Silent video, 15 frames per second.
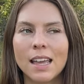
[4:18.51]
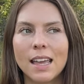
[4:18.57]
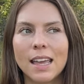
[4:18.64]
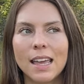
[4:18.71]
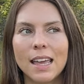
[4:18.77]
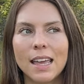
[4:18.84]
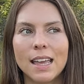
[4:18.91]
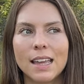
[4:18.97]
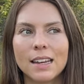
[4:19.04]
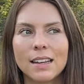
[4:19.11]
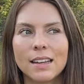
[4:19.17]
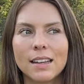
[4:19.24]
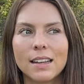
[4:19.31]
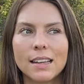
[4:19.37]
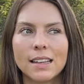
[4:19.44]
it
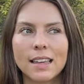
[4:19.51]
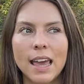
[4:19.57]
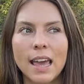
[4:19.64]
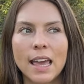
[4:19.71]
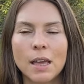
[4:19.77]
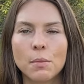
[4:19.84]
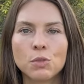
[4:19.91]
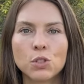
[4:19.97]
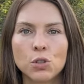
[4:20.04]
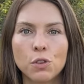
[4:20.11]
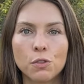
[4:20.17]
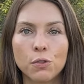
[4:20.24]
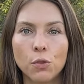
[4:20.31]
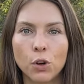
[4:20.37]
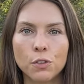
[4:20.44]
came to the
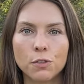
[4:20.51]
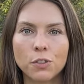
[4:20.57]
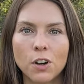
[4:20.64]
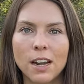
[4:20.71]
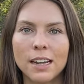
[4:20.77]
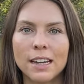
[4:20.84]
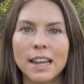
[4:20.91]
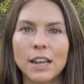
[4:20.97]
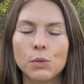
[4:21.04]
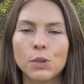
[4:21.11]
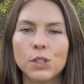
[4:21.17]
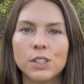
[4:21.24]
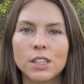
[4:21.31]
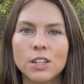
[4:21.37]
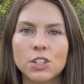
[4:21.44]
forefront, it
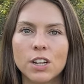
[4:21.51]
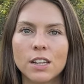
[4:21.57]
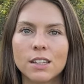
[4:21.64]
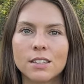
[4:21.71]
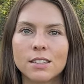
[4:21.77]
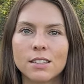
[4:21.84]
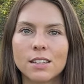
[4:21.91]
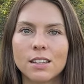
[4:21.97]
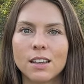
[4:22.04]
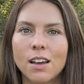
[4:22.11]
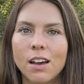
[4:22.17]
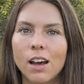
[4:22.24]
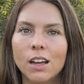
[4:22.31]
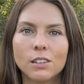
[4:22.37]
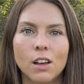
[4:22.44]
really just
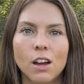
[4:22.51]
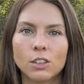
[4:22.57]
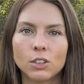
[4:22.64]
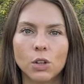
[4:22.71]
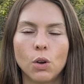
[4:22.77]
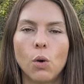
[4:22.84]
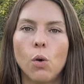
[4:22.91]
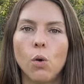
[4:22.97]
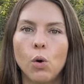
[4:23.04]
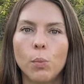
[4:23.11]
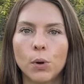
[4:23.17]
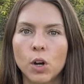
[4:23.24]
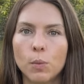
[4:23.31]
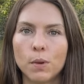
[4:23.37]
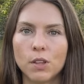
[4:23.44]
unlocked the whole
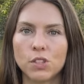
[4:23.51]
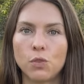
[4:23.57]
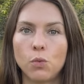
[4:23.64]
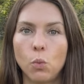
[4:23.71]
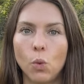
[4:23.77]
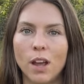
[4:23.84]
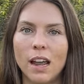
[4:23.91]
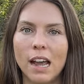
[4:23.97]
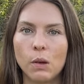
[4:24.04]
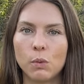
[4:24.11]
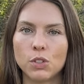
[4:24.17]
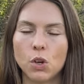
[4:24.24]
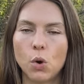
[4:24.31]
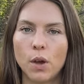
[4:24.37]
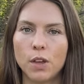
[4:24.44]
purpose of what I
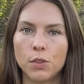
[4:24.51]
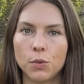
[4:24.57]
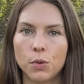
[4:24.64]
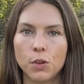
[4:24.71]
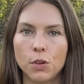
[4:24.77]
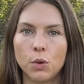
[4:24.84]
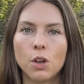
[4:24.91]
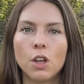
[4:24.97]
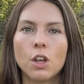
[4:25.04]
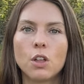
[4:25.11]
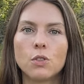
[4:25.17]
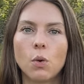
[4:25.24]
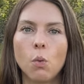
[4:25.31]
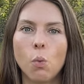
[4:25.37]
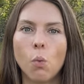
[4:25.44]
was going through,
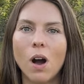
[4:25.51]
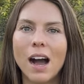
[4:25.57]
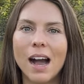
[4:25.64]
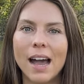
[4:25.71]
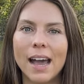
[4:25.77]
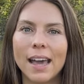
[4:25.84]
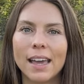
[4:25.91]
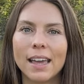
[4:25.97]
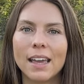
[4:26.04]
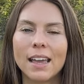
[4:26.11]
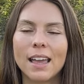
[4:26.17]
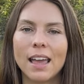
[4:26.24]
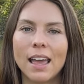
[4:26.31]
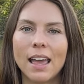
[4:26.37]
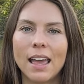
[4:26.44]
the why,
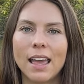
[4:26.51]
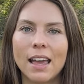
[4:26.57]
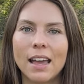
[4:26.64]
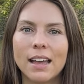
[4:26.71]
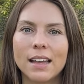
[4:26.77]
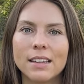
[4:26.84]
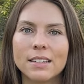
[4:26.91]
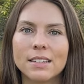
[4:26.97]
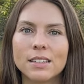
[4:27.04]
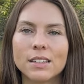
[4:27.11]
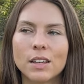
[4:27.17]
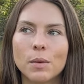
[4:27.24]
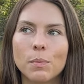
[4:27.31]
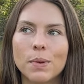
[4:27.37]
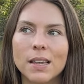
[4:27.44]
and
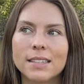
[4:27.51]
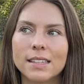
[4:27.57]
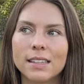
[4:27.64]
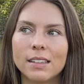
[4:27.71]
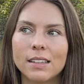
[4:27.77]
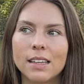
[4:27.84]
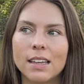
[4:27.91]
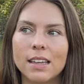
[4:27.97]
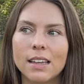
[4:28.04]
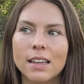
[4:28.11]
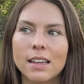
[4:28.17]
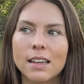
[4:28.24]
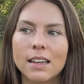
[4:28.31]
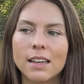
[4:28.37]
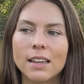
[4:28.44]

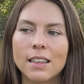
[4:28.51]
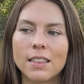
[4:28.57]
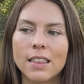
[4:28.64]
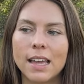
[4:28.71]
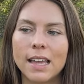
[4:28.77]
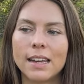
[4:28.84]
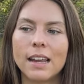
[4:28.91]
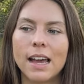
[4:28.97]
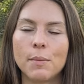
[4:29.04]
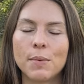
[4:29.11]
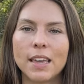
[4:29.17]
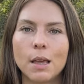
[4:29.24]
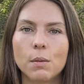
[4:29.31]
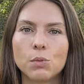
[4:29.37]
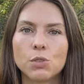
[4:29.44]
basically then I
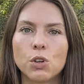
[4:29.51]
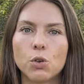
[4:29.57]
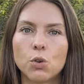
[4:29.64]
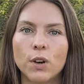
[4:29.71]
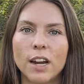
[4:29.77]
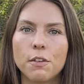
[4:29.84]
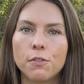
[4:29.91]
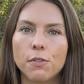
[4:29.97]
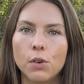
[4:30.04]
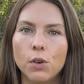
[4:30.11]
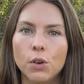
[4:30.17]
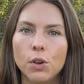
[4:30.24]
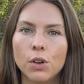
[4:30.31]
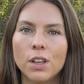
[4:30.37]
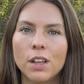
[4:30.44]
became so
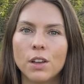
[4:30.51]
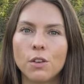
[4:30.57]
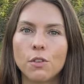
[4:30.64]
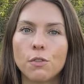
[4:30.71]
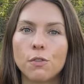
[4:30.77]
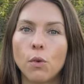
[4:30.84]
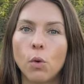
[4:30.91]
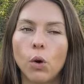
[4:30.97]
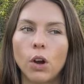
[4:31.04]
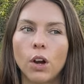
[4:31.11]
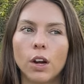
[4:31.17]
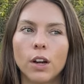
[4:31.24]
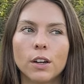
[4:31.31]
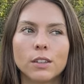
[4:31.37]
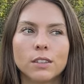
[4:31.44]
grateful
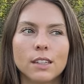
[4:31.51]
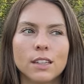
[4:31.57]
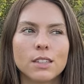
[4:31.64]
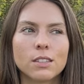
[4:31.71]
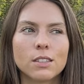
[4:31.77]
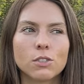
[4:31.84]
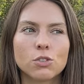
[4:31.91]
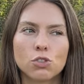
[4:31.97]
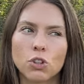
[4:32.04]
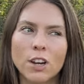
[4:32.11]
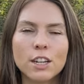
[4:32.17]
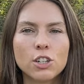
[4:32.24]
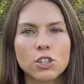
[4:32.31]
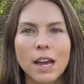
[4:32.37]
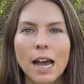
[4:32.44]
for this
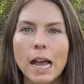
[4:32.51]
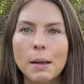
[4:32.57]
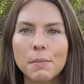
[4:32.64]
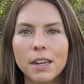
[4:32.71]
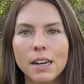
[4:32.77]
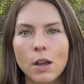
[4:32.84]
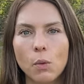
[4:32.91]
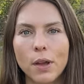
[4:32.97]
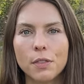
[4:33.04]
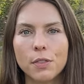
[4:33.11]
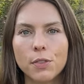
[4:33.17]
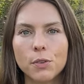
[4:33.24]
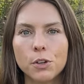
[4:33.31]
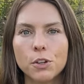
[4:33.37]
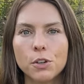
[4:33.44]
strange time that I went
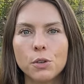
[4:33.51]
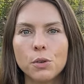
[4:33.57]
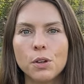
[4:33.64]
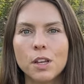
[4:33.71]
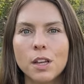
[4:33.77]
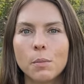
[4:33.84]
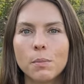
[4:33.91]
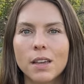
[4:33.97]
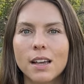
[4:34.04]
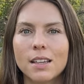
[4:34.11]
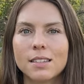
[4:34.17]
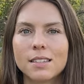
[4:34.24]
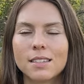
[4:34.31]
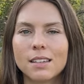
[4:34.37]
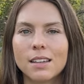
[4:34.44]
through,
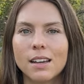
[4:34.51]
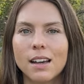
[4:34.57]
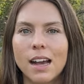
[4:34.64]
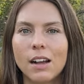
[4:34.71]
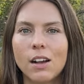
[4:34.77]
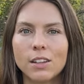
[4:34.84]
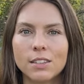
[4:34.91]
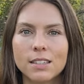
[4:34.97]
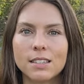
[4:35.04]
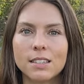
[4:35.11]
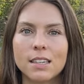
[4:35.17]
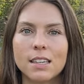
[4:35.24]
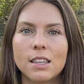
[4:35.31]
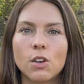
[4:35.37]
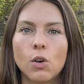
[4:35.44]
because I got to
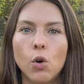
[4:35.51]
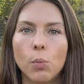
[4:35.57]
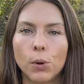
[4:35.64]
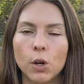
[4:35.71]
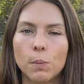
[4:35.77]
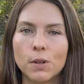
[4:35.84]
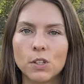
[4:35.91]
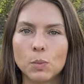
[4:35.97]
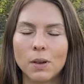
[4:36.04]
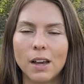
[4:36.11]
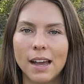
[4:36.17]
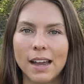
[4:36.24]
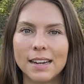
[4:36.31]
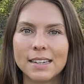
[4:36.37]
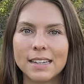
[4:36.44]
see the whole purpose
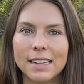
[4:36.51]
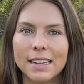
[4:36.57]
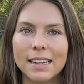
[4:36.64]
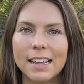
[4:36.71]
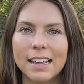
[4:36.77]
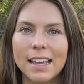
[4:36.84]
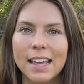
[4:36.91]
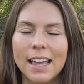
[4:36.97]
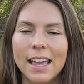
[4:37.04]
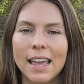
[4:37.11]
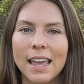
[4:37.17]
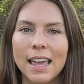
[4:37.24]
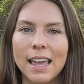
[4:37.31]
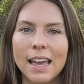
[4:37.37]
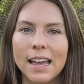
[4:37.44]
behind it.
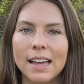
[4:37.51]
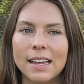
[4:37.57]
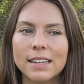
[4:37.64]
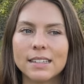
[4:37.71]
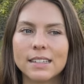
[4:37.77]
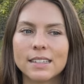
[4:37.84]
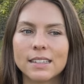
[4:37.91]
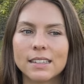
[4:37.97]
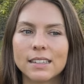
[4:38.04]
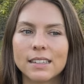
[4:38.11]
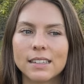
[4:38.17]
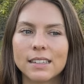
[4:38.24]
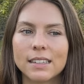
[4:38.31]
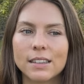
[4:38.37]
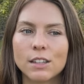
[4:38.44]
And
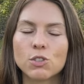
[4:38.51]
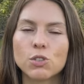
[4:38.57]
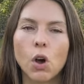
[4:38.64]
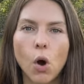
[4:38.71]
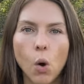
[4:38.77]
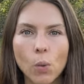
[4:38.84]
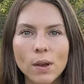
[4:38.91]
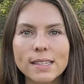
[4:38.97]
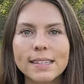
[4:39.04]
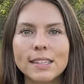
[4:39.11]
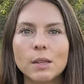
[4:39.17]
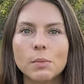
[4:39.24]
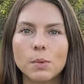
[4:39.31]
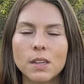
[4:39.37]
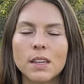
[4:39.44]
there's always
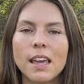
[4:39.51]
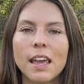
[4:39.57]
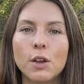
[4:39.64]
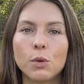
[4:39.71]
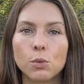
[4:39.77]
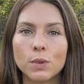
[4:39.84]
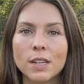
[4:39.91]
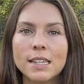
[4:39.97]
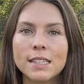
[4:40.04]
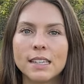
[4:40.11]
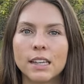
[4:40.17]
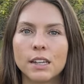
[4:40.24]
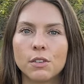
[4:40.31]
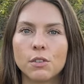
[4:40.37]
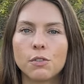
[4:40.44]
going to be a
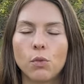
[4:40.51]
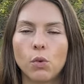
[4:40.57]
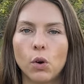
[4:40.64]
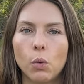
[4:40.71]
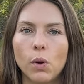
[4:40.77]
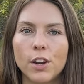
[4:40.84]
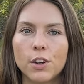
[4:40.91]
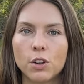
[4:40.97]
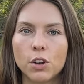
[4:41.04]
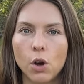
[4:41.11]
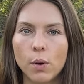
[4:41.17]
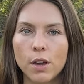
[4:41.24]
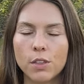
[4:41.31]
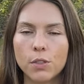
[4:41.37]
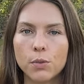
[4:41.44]
reason for what you're
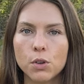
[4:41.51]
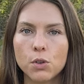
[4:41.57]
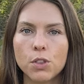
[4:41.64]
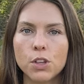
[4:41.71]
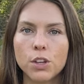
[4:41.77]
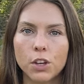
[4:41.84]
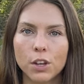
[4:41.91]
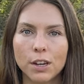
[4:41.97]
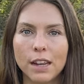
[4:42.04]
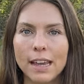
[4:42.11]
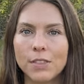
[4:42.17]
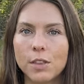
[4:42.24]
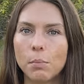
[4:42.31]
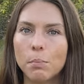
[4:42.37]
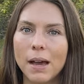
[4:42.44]
going through, the good
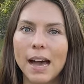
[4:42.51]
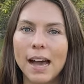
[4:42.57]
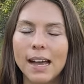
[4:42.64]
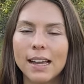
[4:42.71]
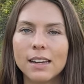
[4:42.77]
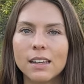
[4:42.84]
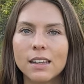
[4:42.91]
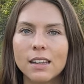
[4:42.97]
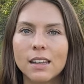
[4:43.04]
and the bad.